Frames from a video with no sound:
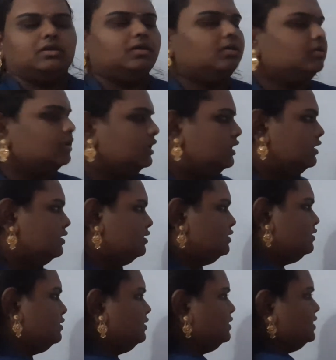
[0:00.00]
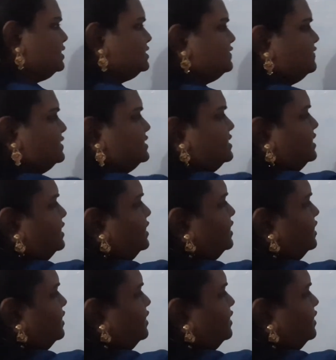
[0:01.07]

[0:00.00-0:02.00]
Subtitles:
Okay, let's see.